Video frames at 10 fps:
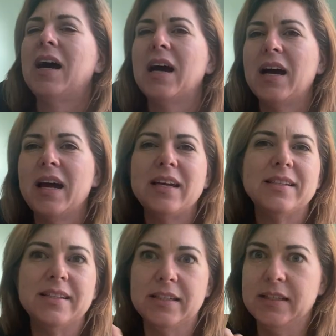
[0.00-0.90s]
I
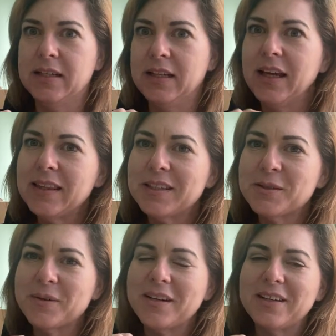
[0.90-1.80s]
did not like
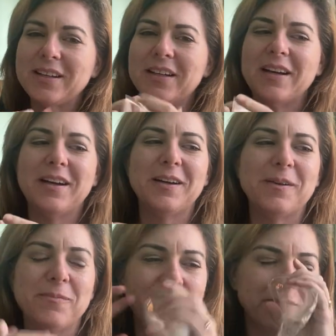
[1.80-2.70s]
this one.
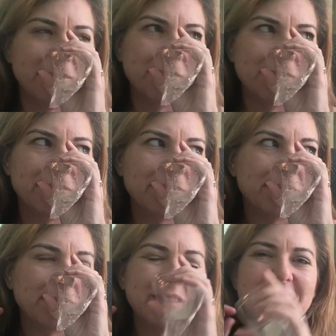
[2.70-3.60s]
Um,
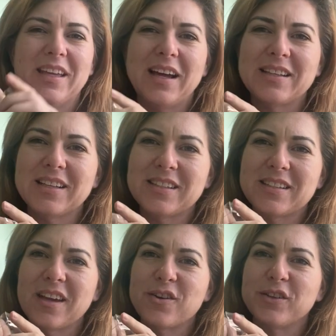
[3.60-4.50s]
it has that
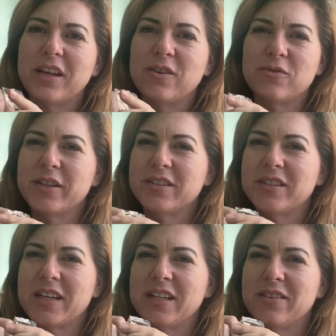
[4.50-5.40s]
cider lane oil
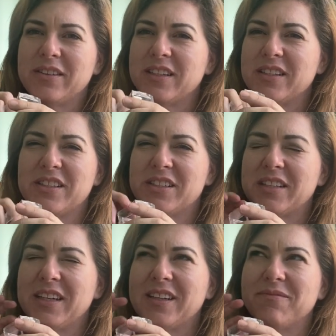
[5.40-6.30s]
that I that is just
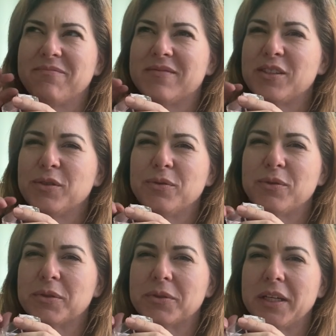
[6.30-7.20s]
like too
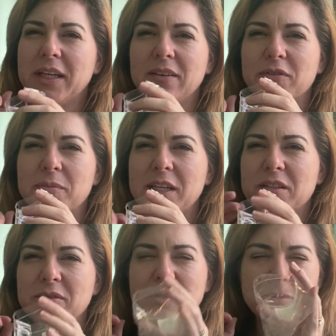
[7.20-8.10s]
cloying for me,
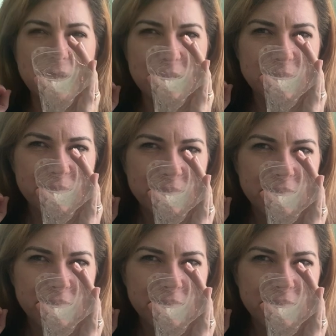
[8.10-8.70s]
too sweet.